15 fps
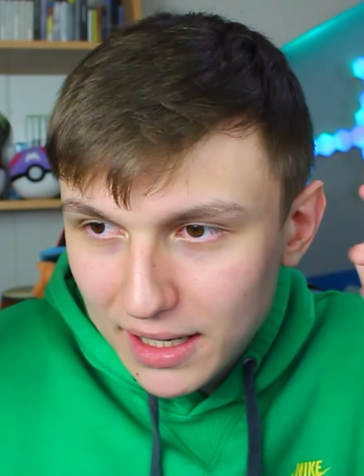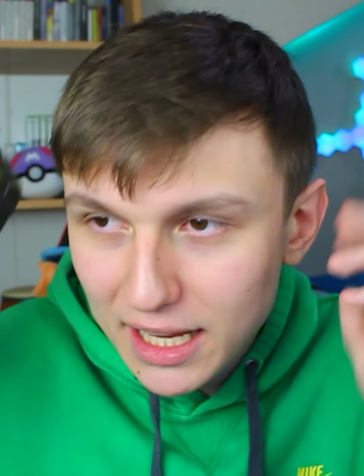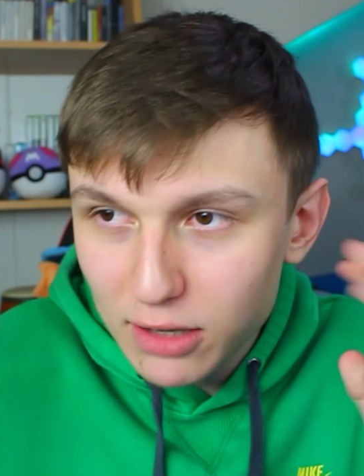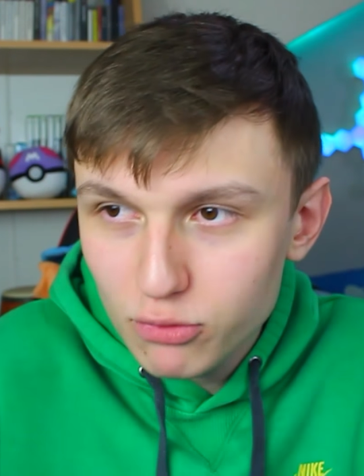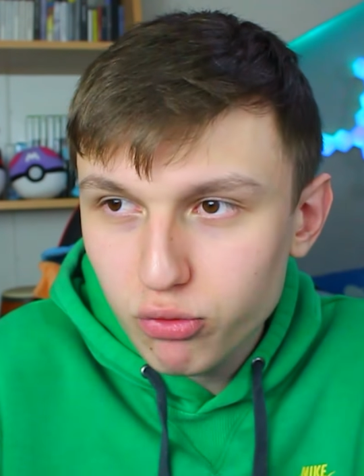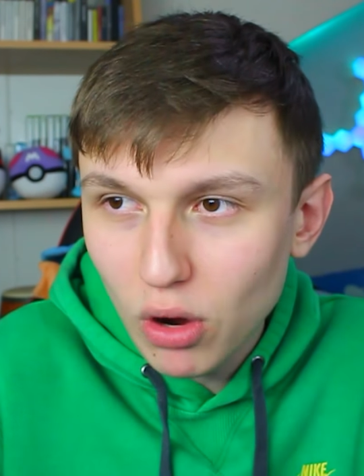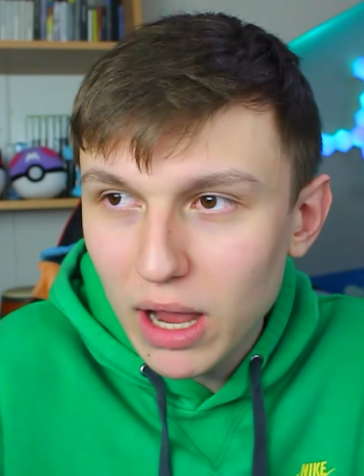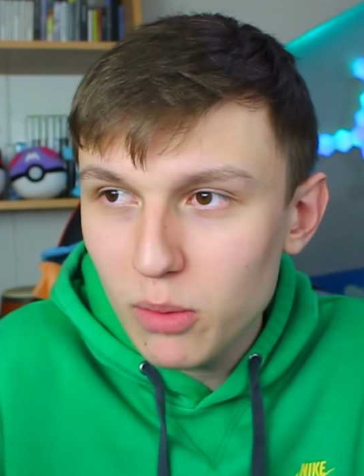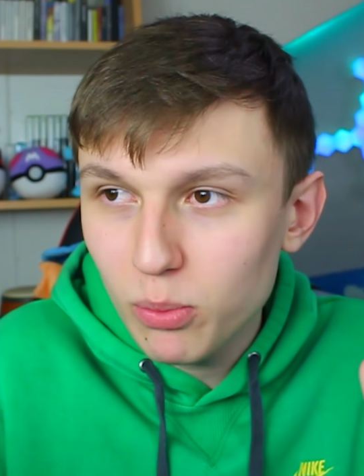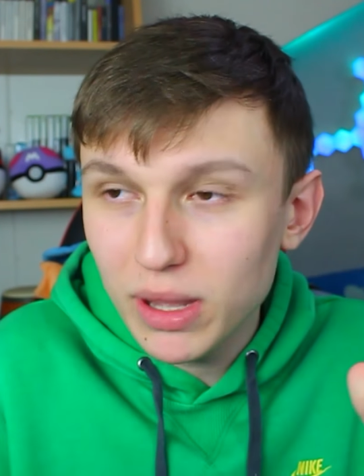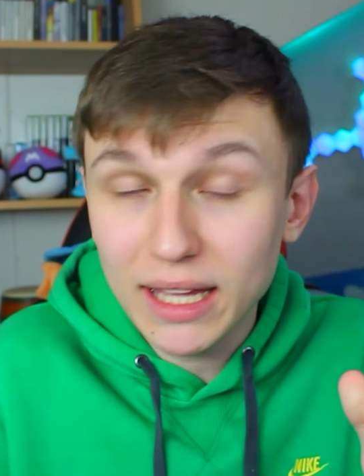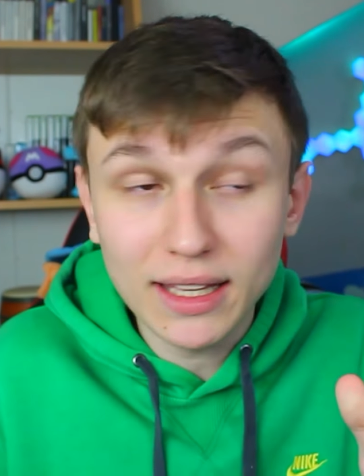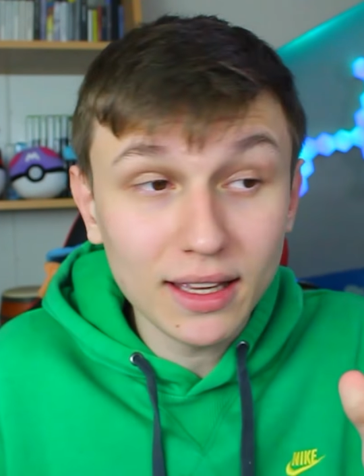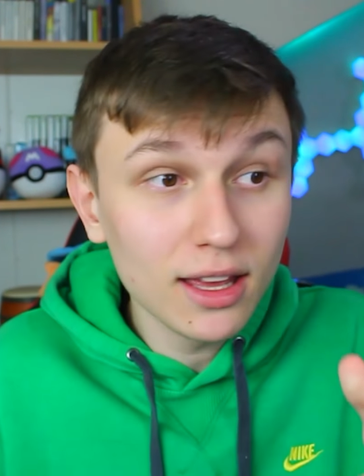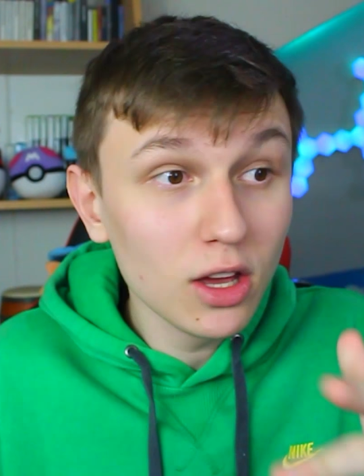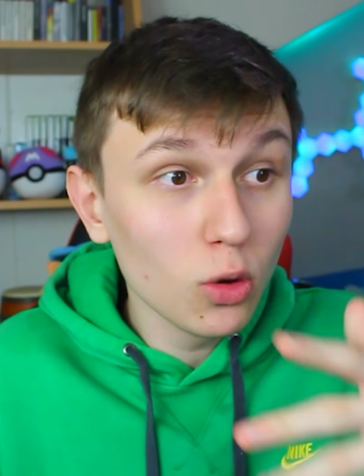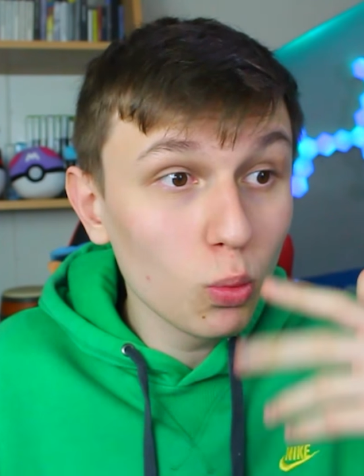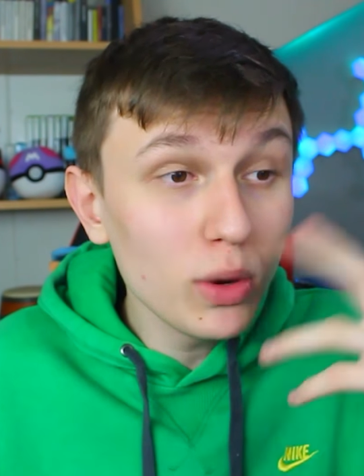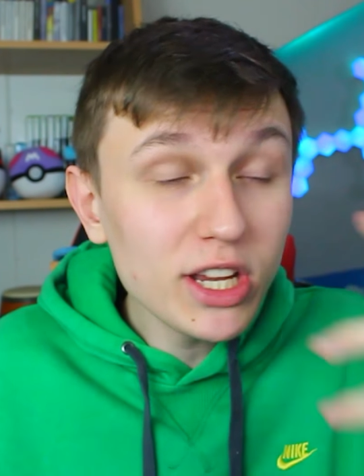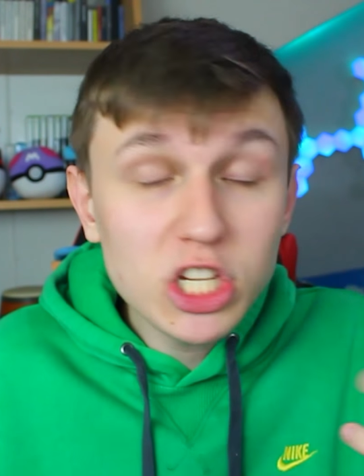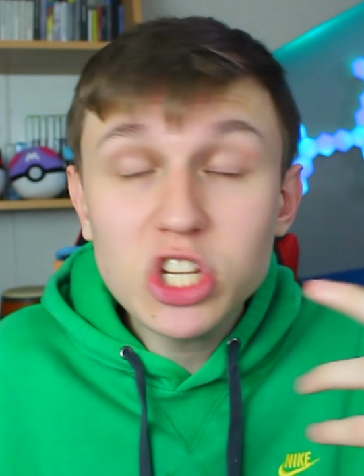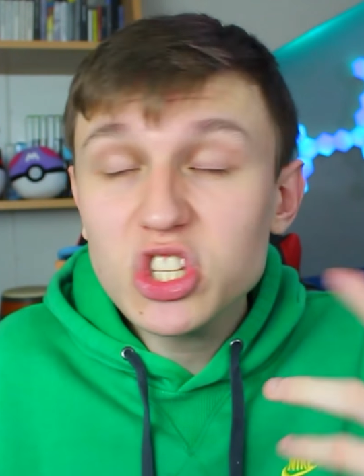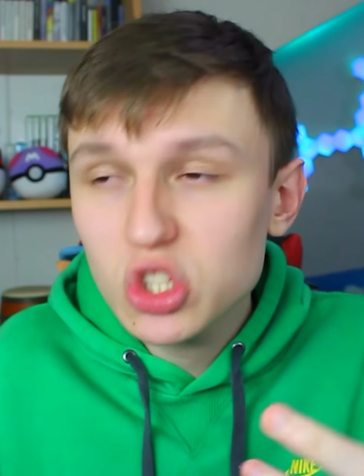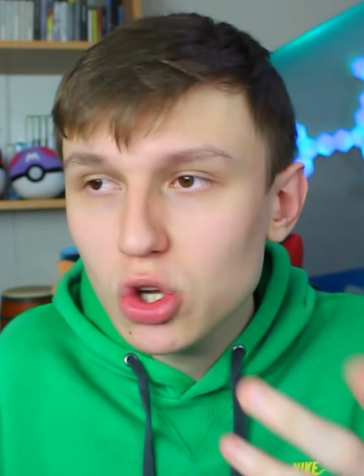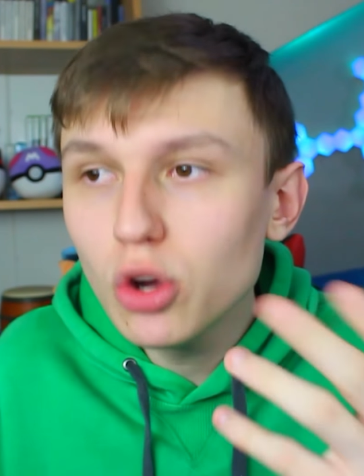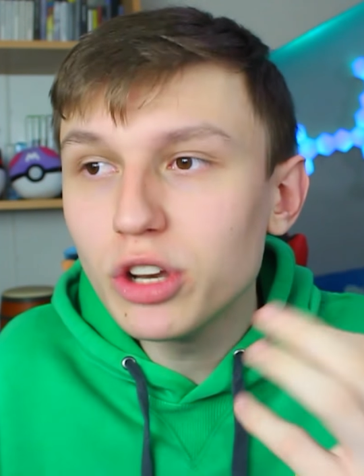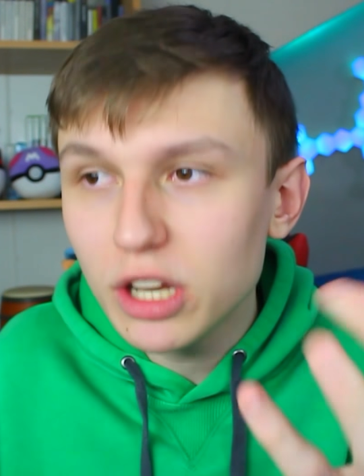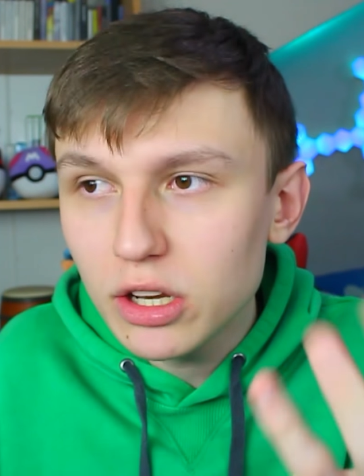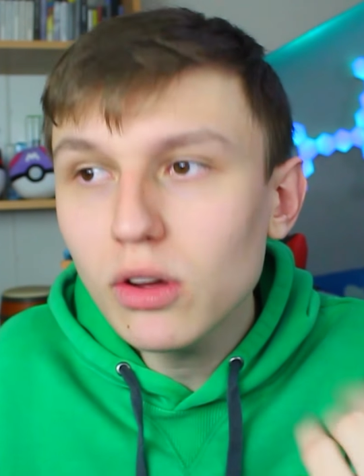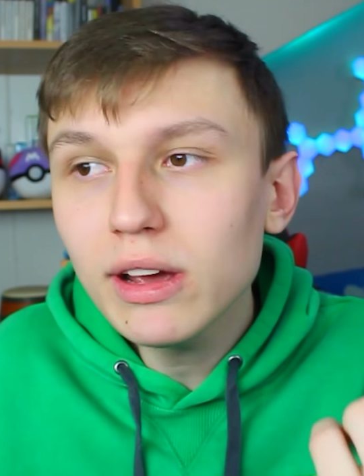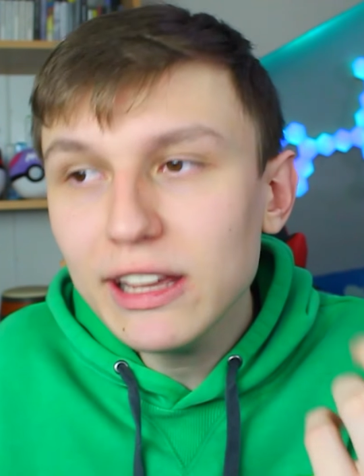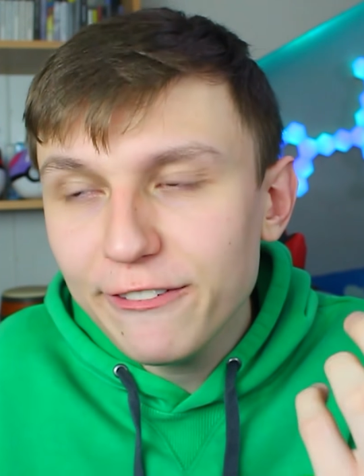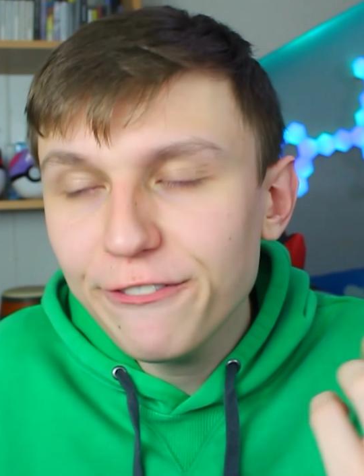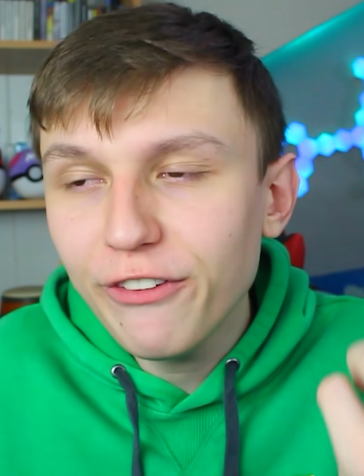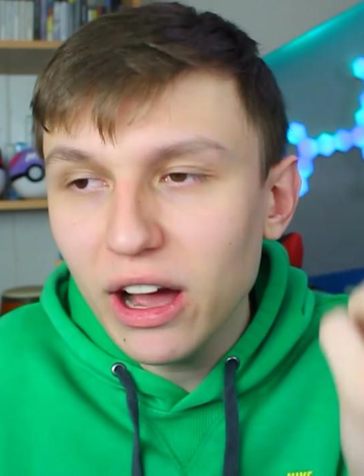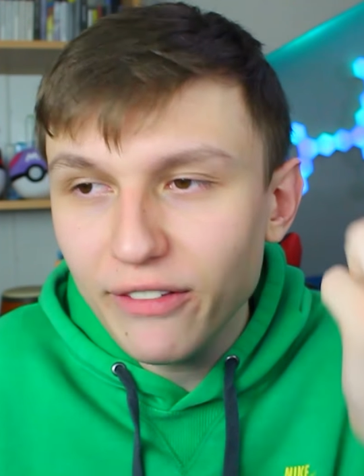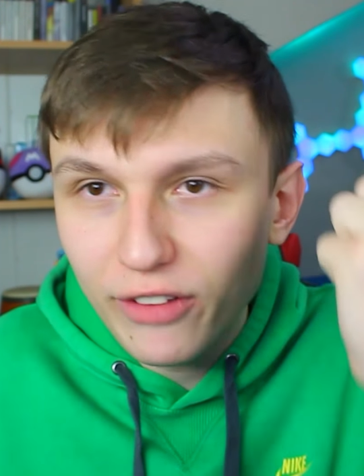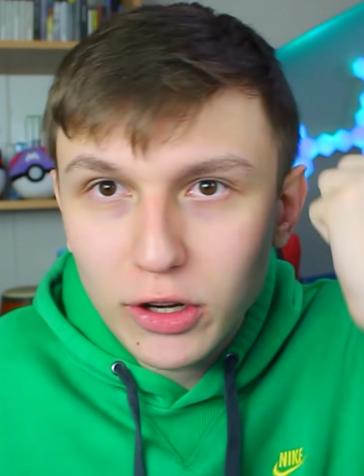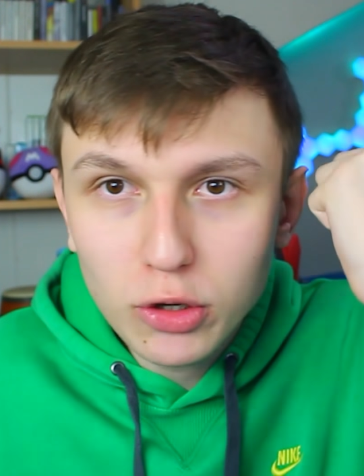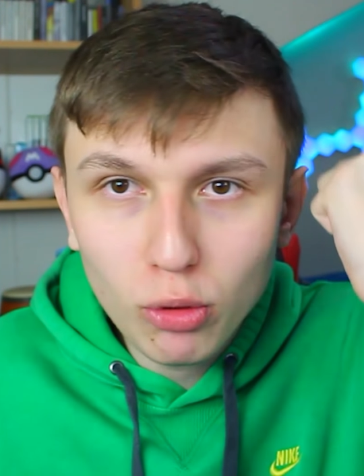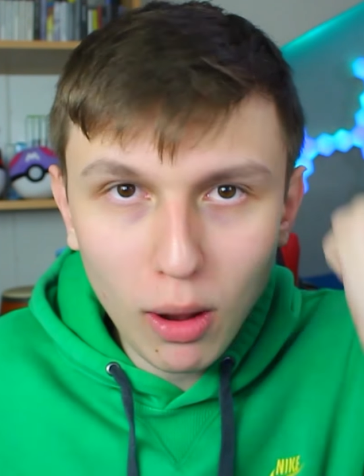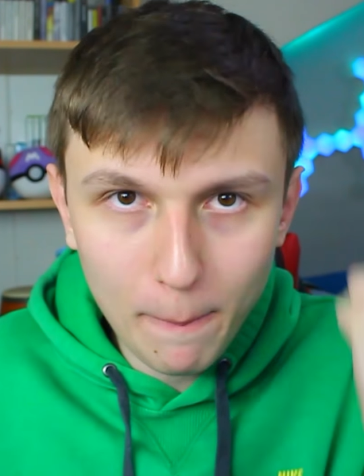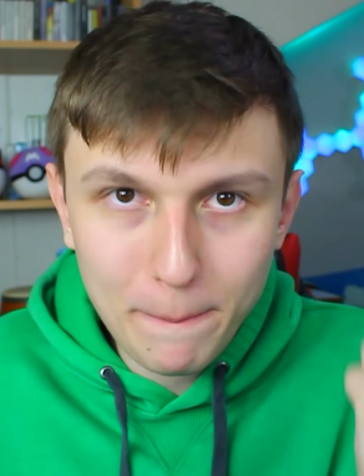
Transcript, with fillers: in right wing, which is good, a 95 under our